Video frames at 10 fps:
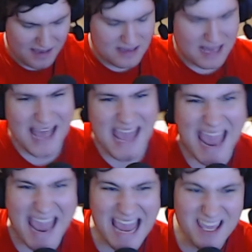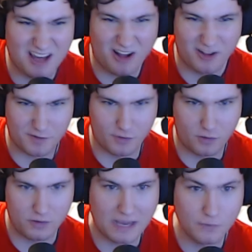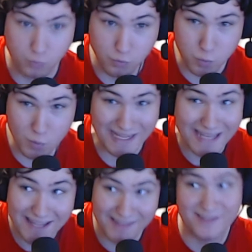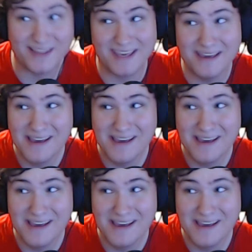I hate colorful. I really